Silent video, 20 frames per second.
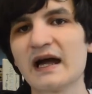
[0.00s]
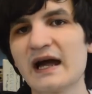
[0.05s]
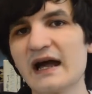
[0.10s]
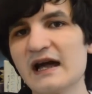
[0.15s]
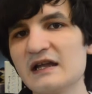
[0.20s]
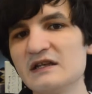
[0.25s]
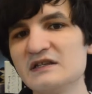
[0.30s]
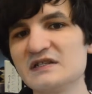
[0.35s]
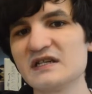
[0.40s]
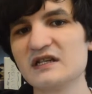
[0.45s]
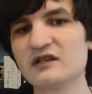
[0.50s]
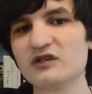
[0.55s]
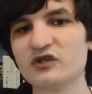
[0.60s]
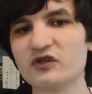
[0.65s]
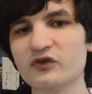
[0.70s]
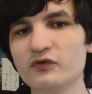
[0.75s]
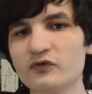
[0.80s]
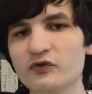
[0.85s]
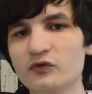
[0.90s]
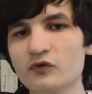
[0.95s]
And in
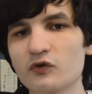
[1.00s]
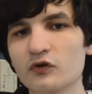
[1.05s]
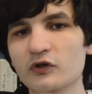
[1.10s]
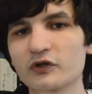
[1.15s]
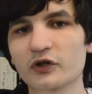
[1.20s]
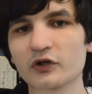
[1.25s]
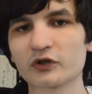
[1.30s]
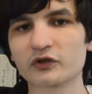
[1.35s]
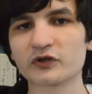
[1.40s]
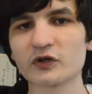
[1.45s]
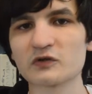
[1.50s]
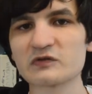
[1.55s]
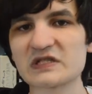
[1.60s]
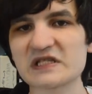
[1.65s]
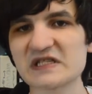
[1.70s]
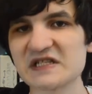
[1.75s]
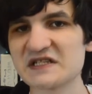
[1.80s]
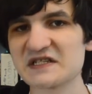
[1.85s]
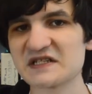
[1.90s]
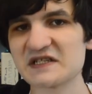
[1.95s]
New York, a
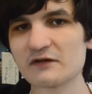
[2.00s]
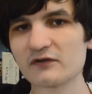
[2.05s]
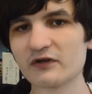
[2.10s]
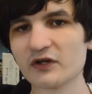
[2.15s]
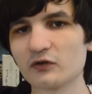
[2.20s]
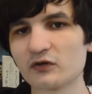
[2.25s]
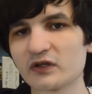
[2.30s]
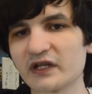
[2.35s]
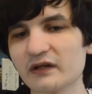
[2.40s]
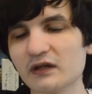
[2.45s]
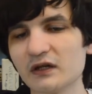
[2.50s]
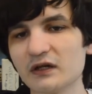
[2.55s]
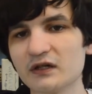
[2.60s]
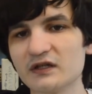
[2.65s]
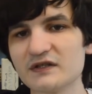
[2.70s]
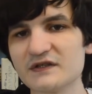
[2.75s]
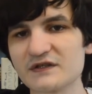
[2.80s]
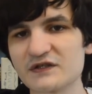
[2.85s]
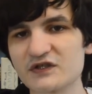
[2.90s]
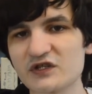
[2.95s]
ghostly serial killer
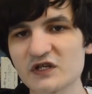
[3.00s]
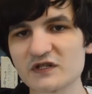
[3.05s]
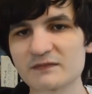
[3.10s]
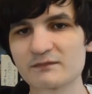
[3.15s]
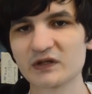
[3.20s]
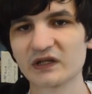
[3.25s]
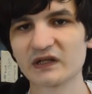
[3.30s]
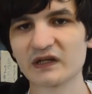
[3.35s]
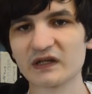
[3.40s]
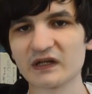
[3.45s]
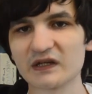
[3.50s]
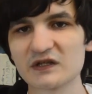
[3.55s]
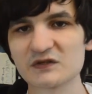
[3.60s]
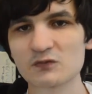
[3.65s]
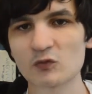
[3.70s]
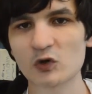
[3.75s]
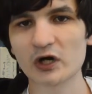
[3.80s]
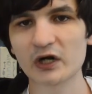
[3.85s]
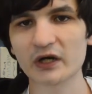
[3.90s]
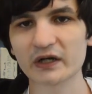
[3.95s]
is just beginning
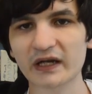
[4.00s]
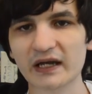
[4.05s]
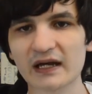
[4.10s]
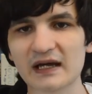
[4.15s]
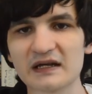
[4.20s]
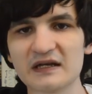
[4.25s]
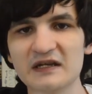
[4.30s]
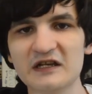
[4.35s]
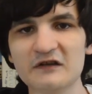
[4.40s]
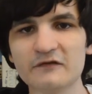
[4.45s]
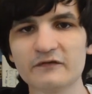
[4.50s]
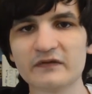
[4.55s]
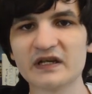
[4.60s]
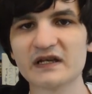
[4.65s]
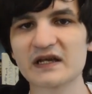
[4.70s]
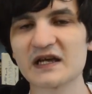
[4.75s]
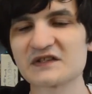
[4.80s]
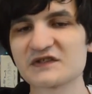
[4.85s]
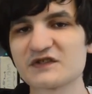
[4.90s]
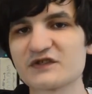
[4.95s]
his work, and Evie
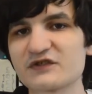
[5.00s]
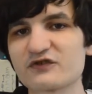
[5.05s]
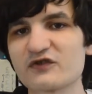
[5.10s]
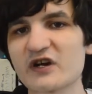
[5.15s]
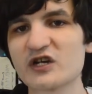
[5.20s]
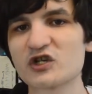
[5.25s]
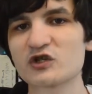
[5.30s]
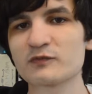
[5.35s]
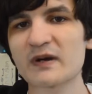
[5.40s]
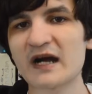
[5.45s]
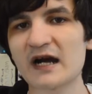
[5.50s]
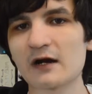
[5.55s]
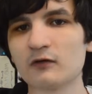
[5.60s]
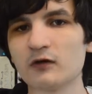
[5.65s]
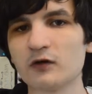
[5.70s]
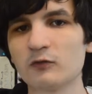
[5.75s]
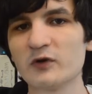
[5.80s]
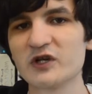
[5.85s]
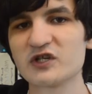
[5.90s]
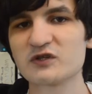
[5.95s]
has a strange
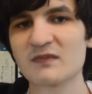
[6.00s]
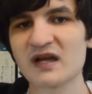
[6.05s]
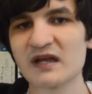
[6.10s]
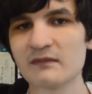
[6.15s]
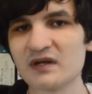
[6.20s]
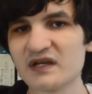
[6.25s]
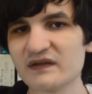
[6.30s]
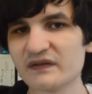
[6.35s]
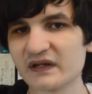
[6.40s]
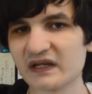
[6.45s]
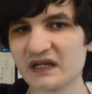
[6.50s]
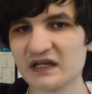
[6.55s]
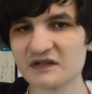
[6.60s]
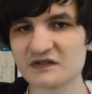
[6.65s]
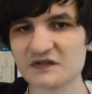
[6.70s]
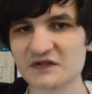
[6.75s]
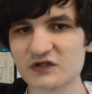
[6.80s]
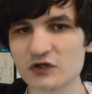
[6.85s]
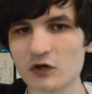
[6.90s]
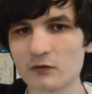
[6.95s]
power which may be the key
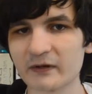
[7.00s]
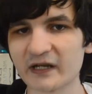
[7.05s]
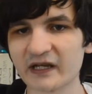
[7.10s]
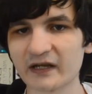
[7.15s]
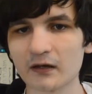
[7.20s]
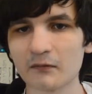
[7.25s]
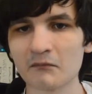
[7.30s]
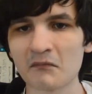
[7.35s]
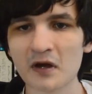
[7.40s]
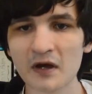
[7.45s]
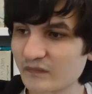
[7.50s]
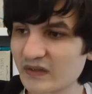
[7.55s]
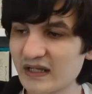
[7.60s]
to stopping him.